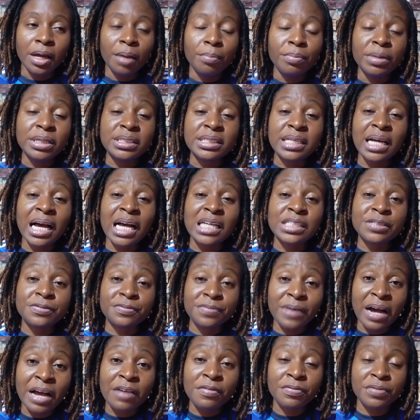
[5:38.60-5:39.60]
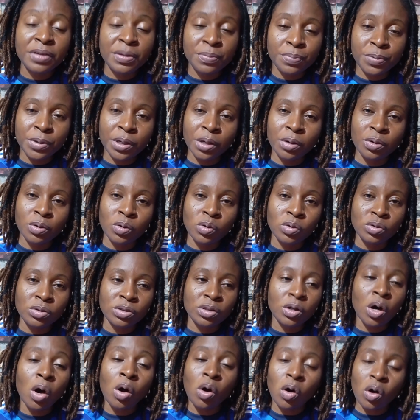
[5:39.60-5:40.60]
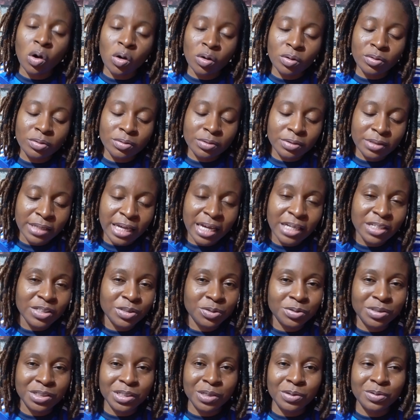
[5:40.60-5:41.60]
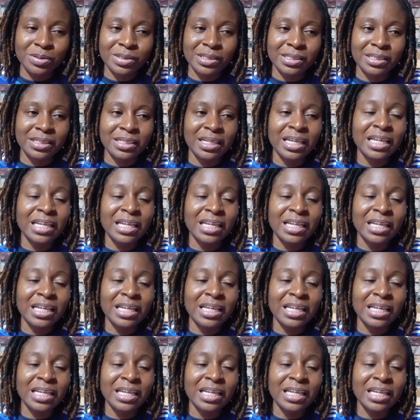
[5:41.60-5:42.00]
Minte has 5 EPL goals, all thanks to Chelsea.